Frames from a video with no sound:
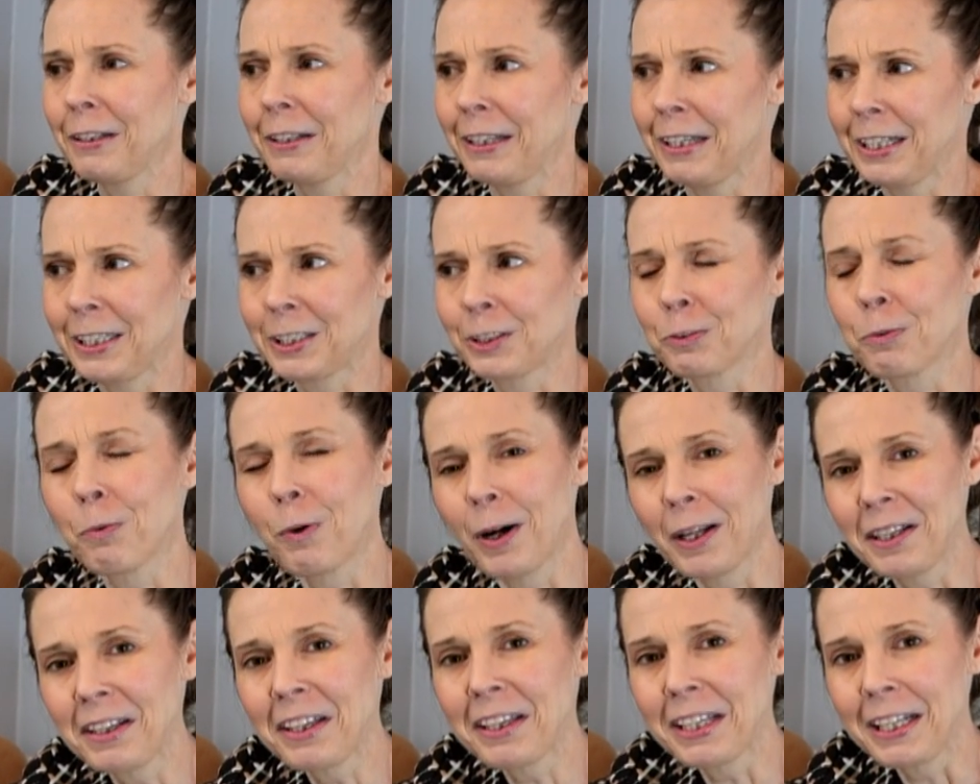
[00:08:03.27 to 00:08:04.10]
it's
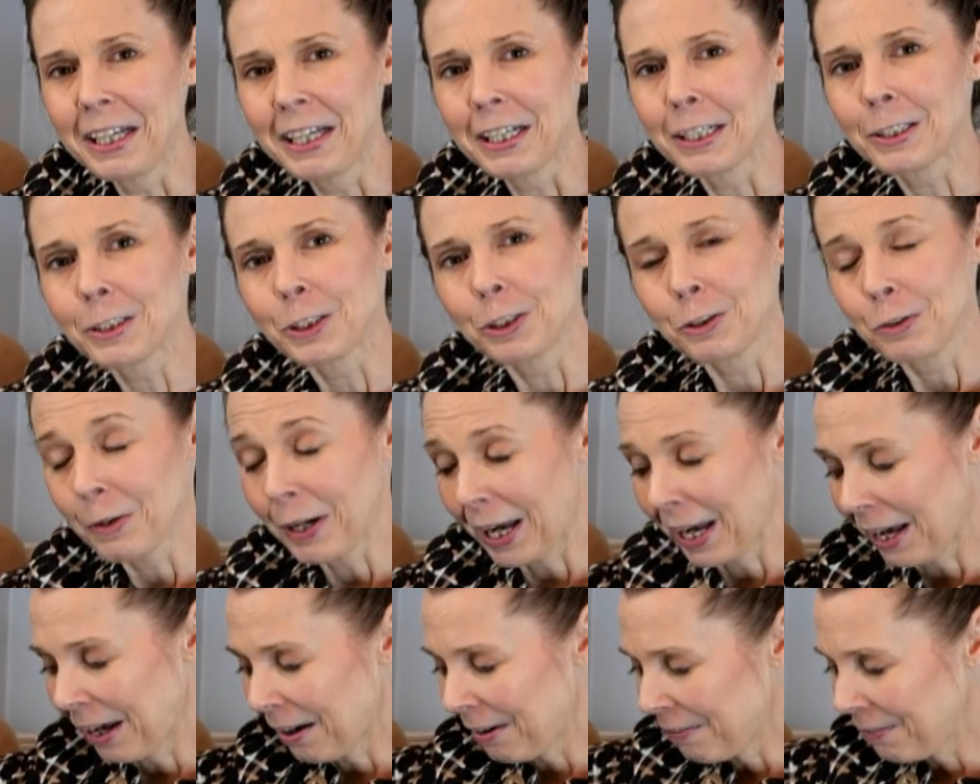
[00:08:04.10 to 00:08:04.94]
one thing to
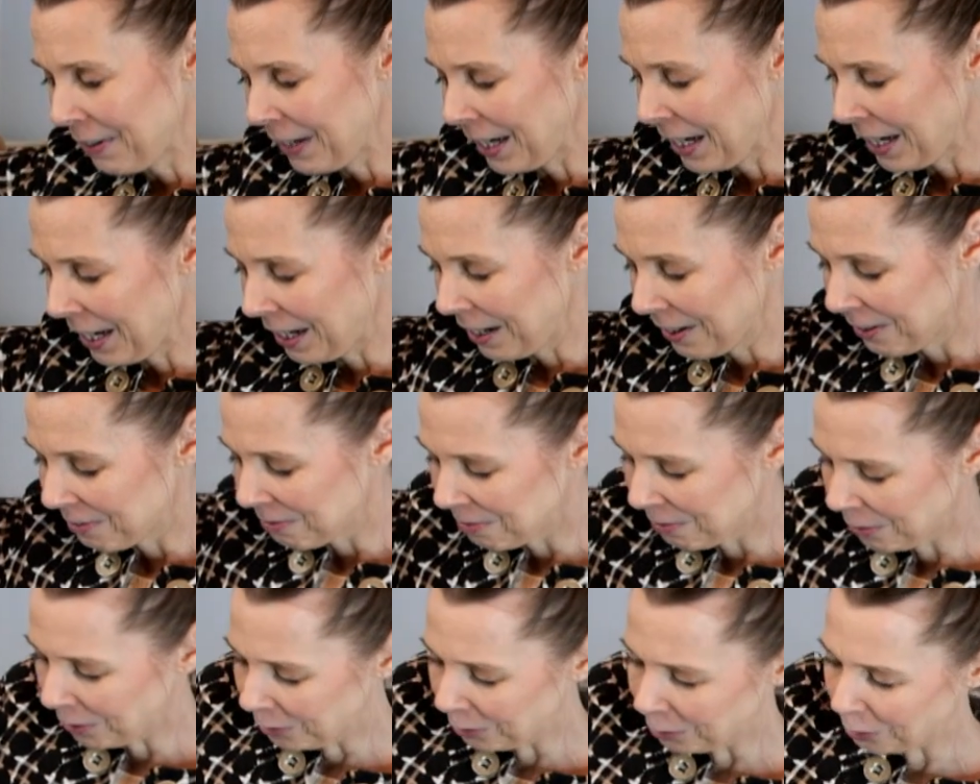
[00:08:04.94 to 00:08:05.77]
have a
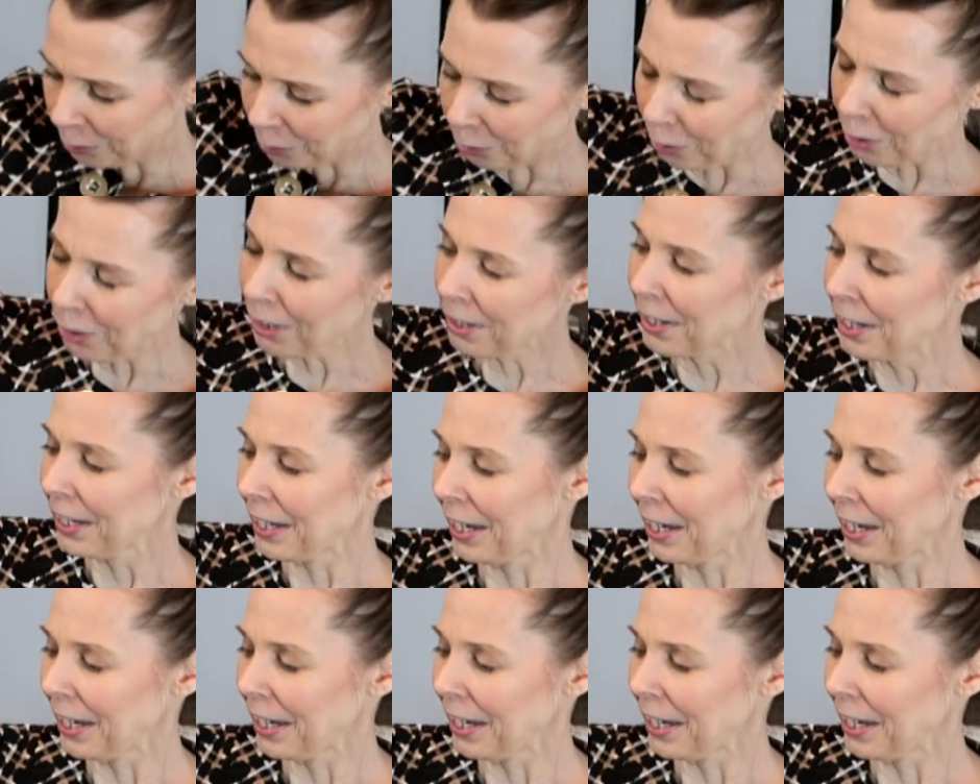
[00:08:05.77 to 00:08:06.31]
look,